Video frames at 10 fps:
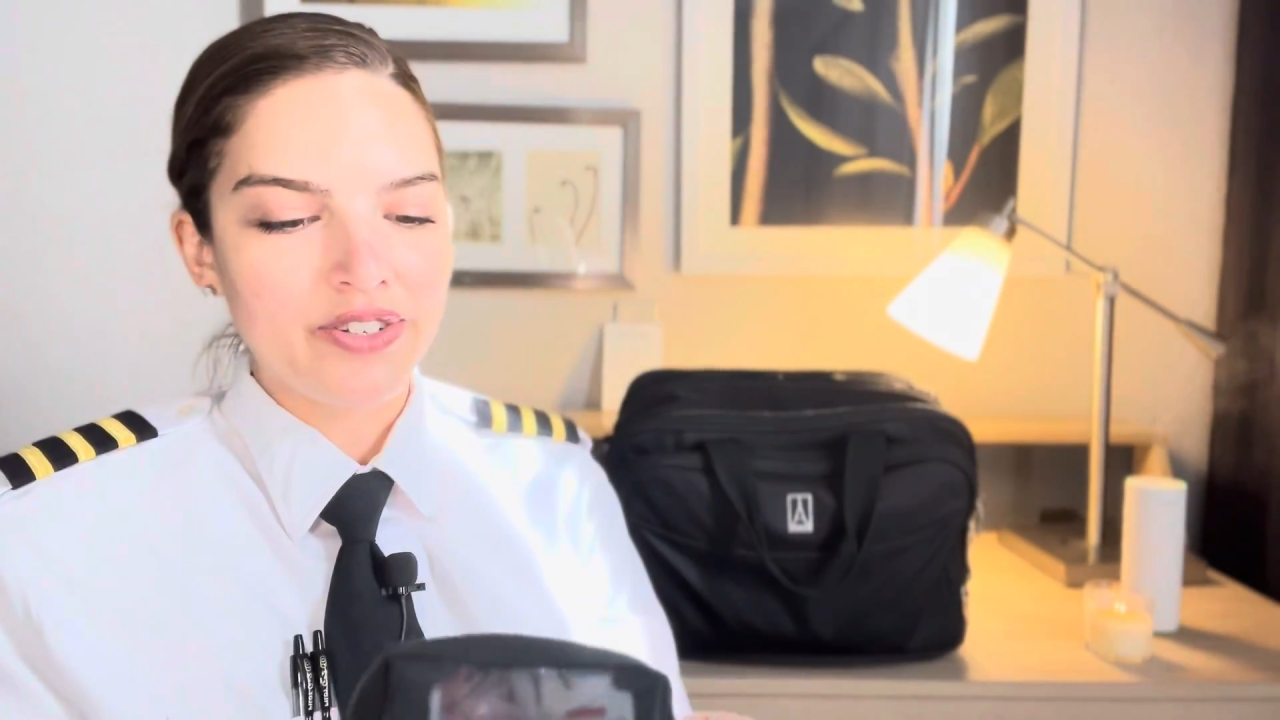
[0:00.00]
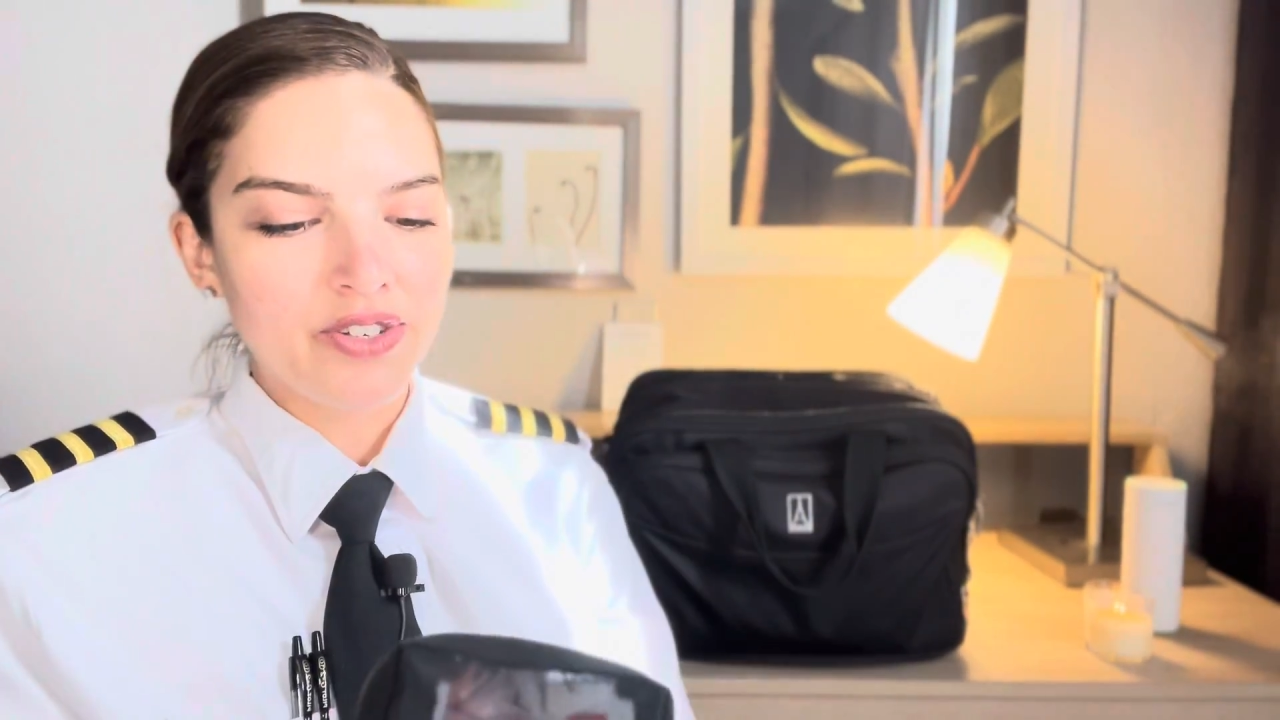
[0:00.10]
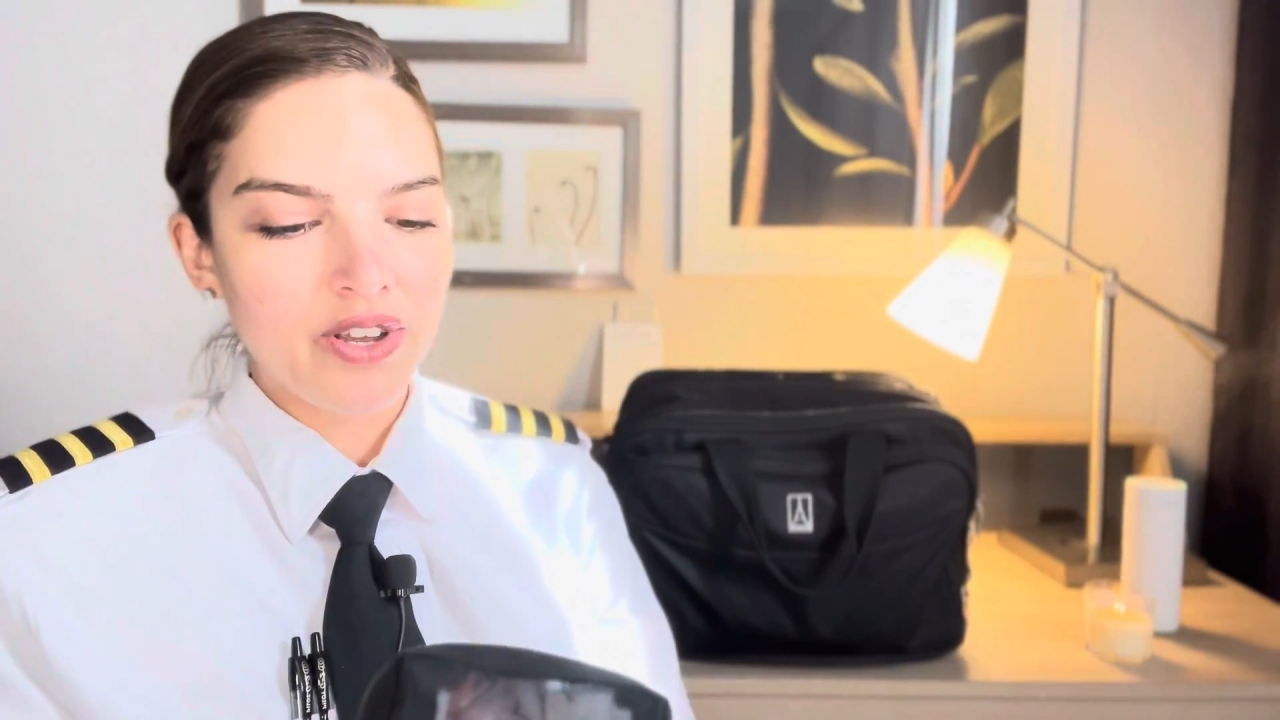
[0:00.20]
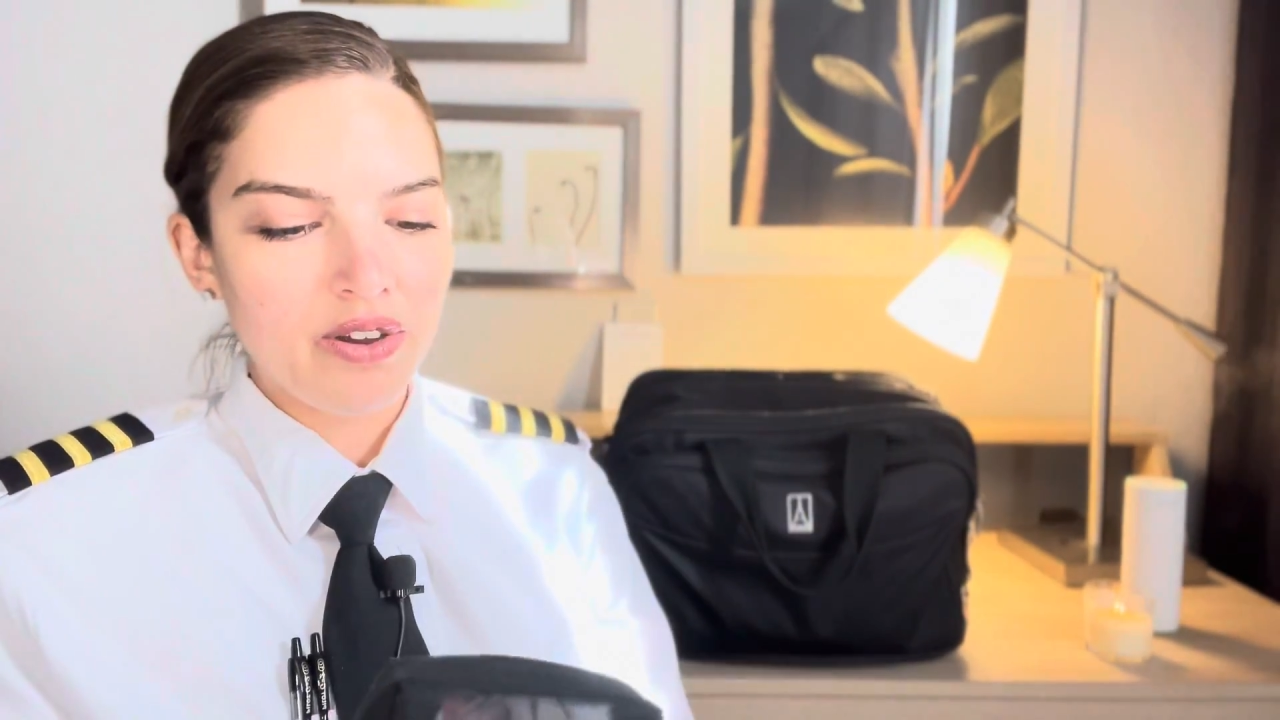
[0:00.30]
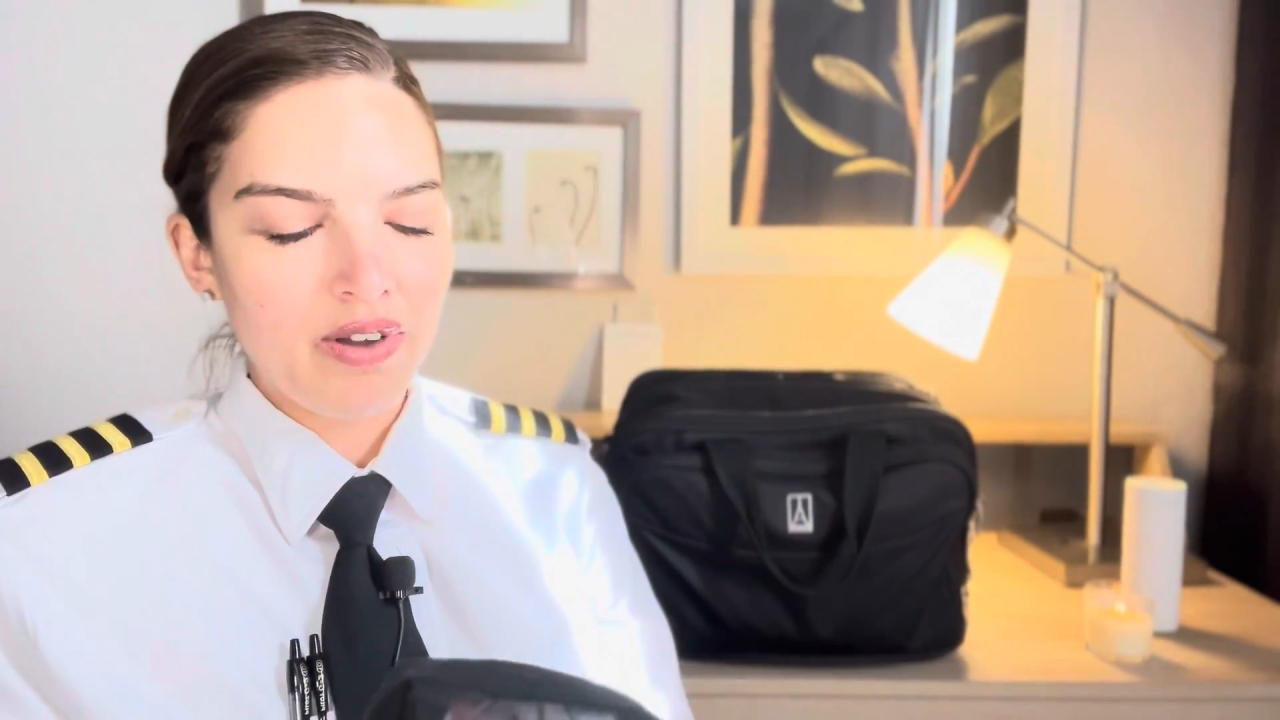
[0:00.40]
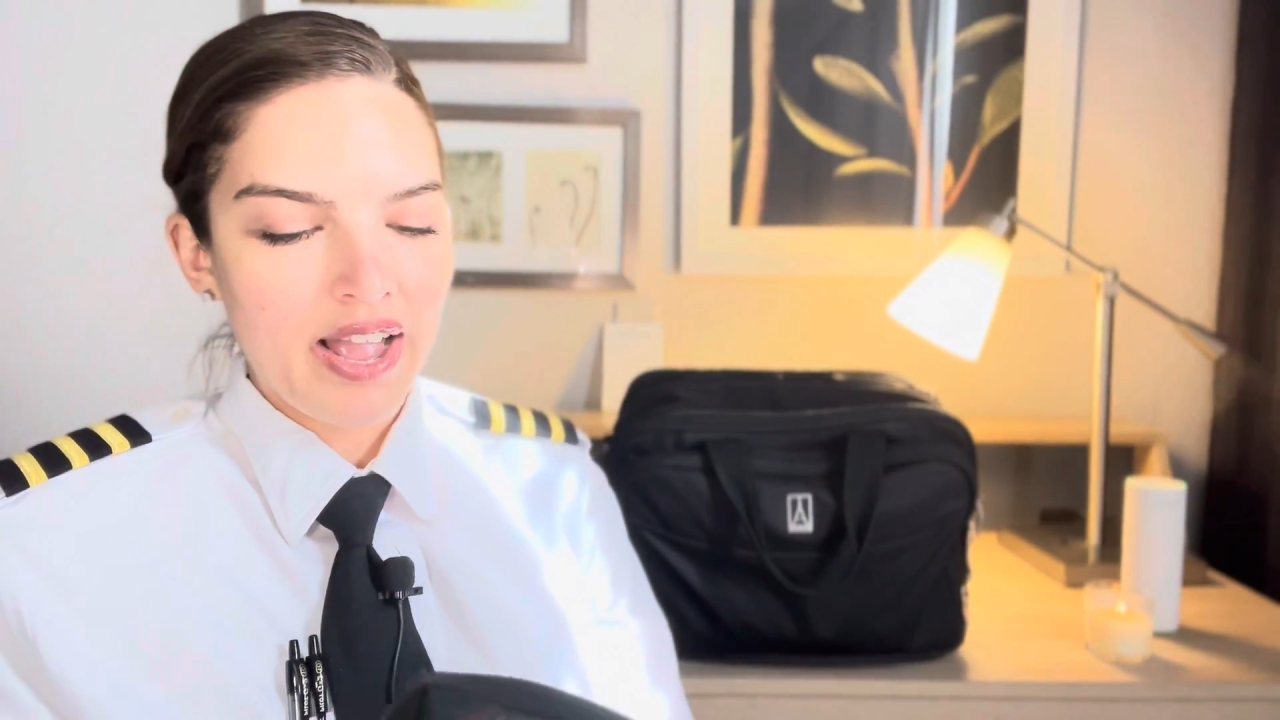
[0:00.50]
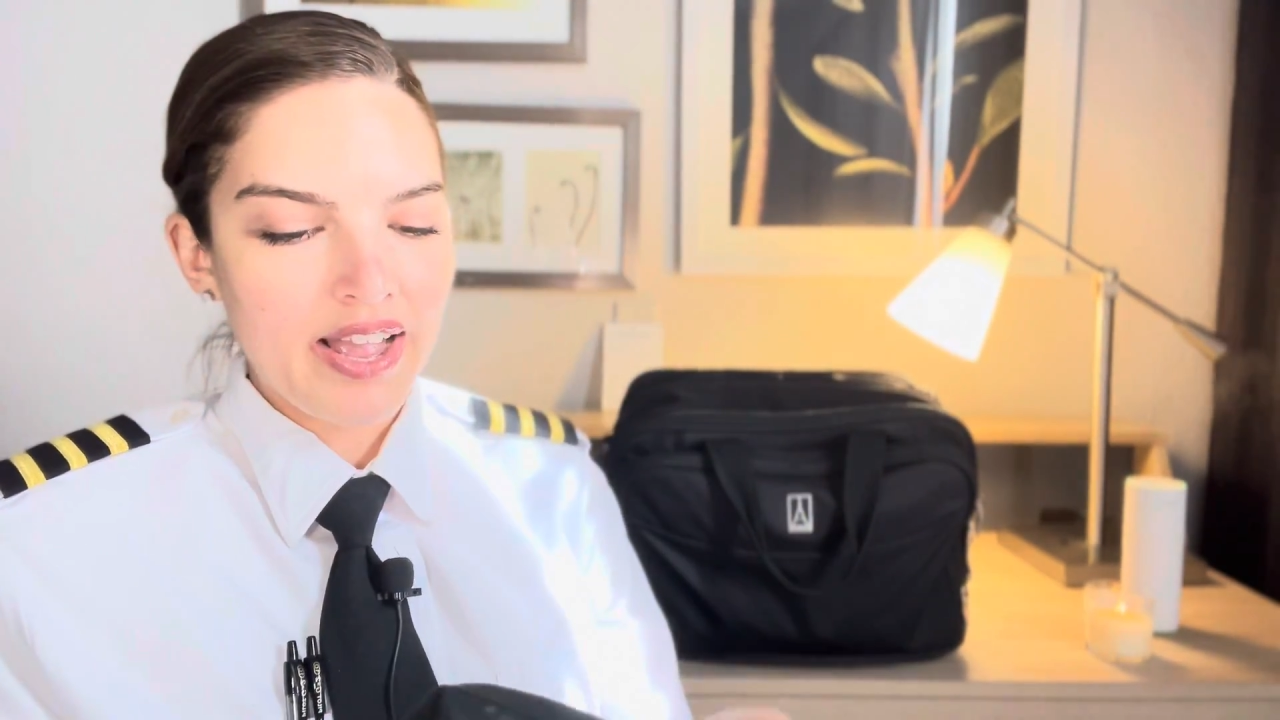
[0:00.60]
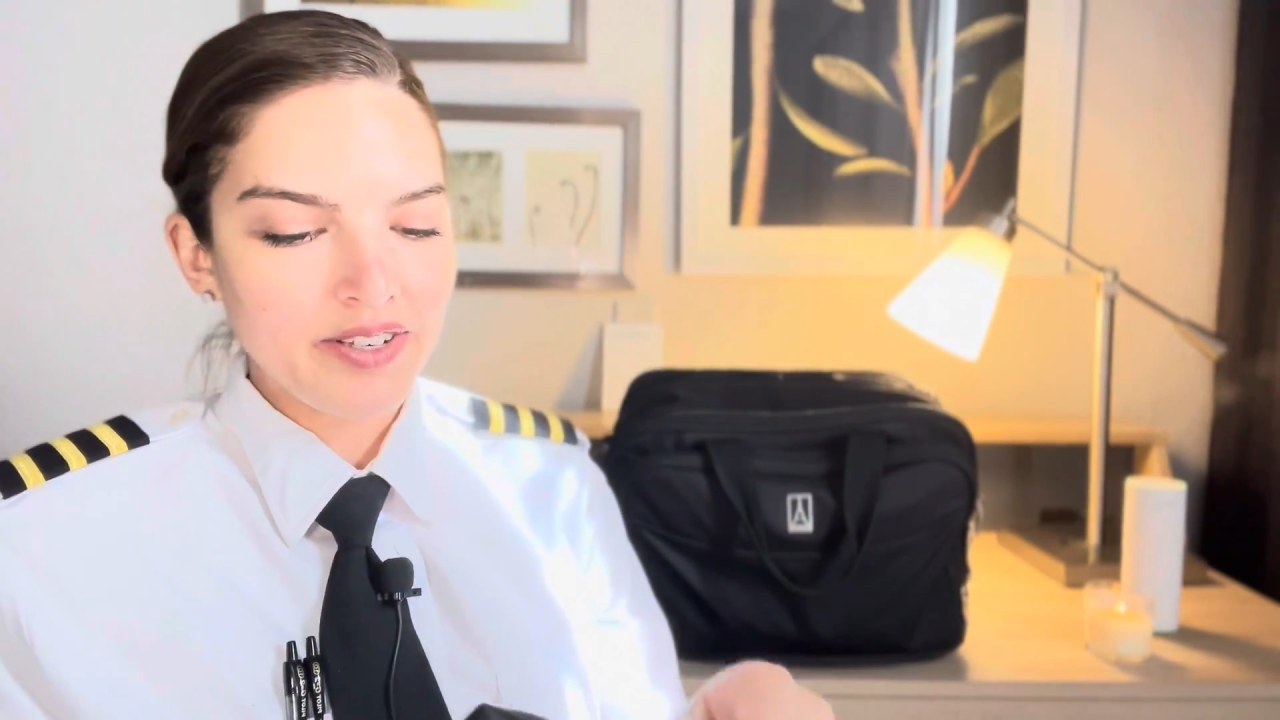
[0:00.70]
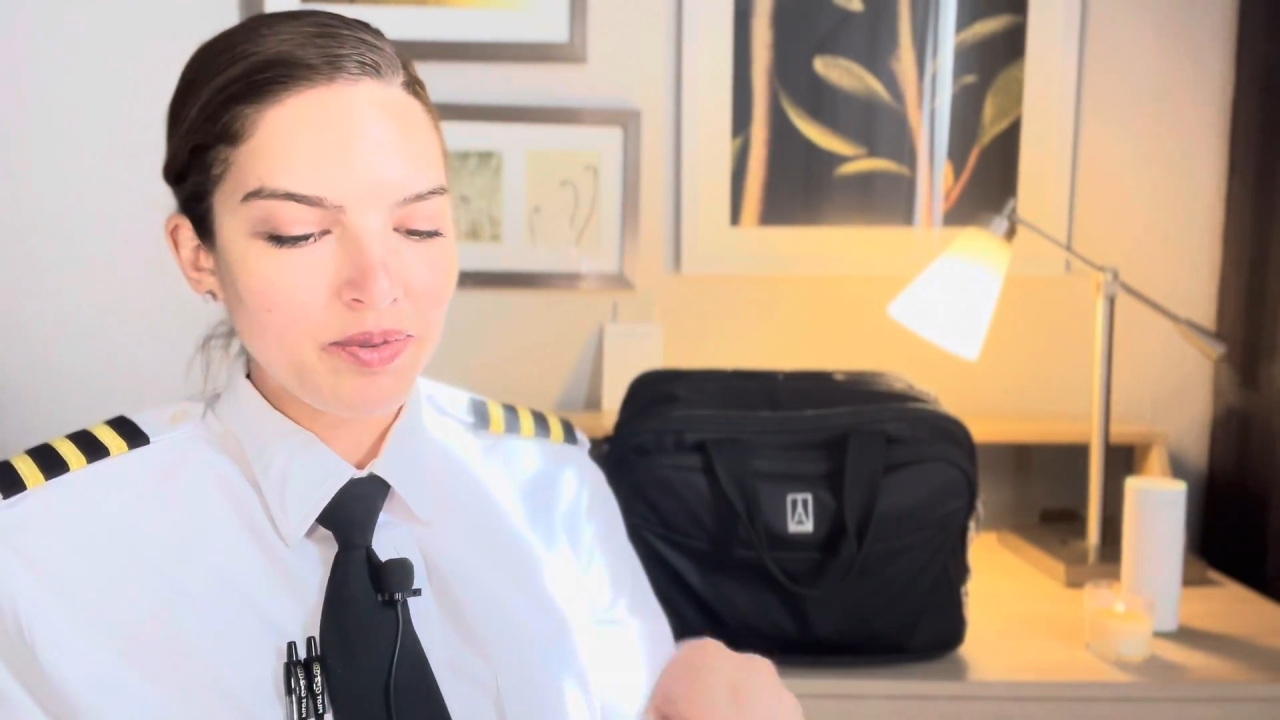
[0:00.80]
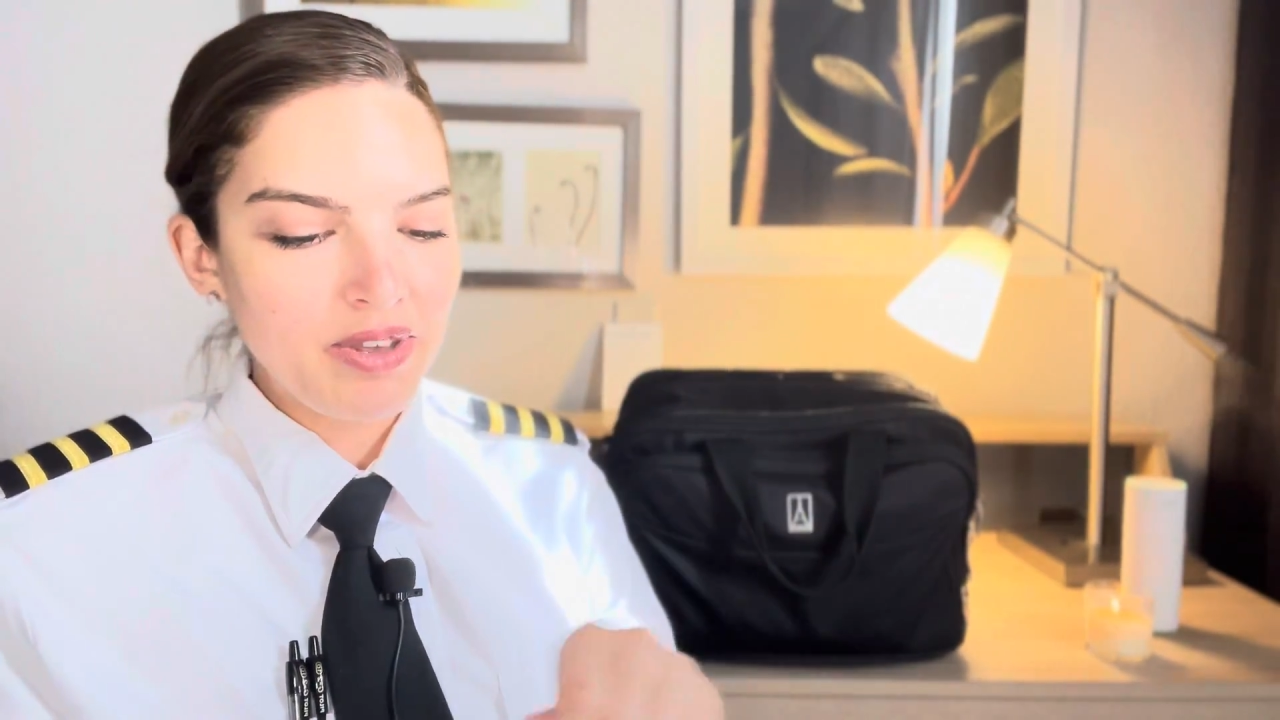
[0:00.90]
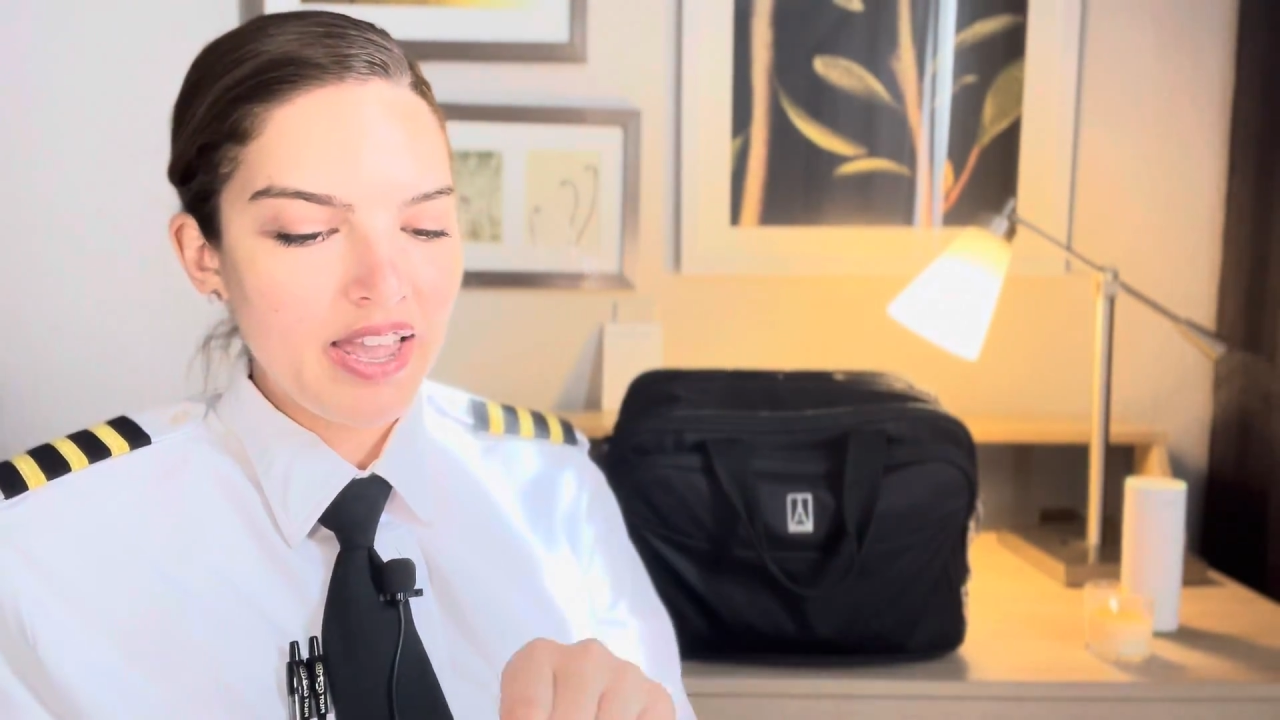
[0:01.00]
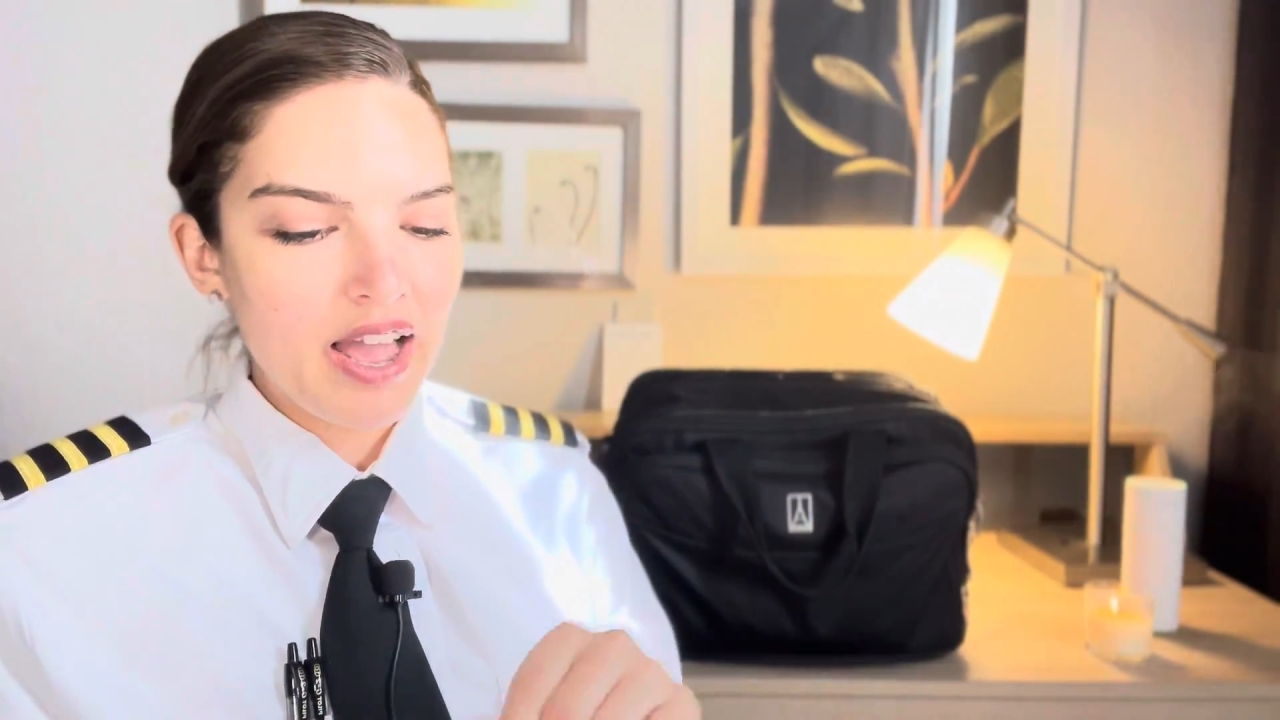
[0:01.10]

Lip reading: so ask me